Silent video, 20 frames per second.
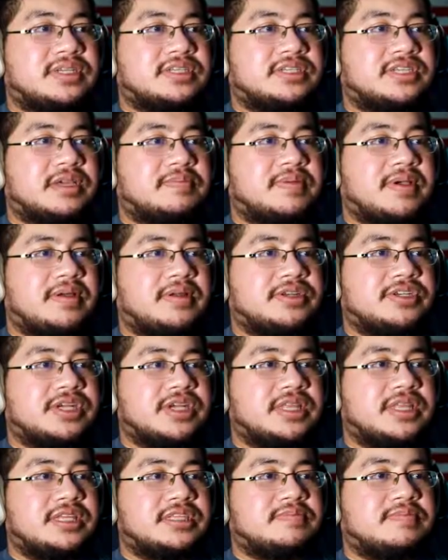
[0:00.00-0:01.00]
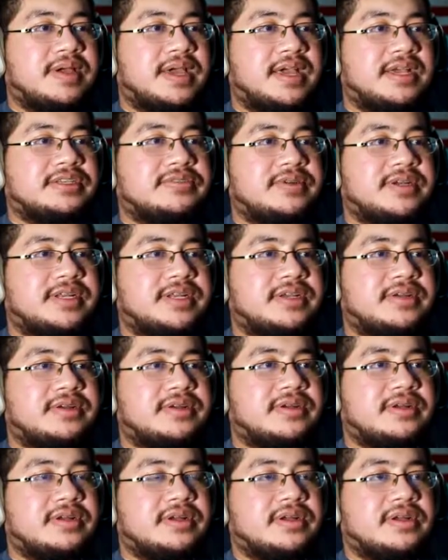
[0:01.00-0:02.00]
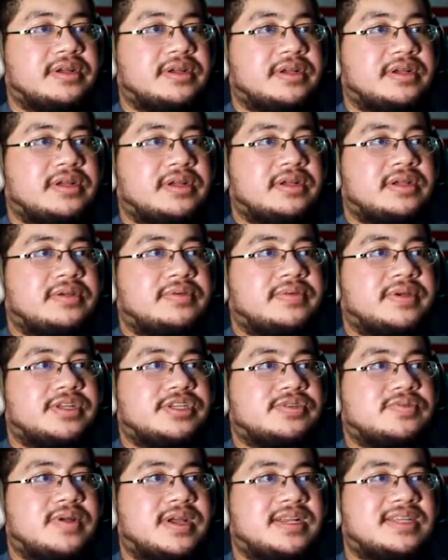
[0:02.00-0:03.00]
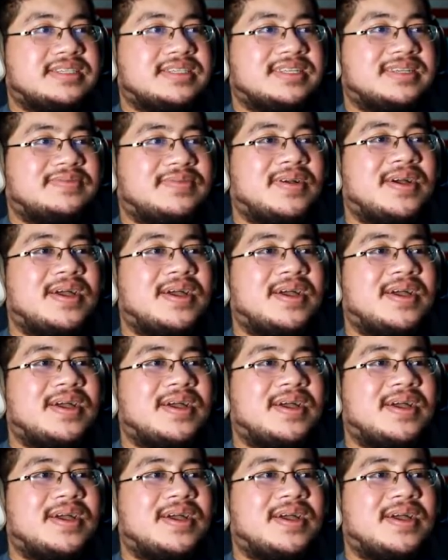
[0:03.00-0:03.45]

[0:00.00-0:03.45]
skip out on checking these bags right here. Which, why doesn't...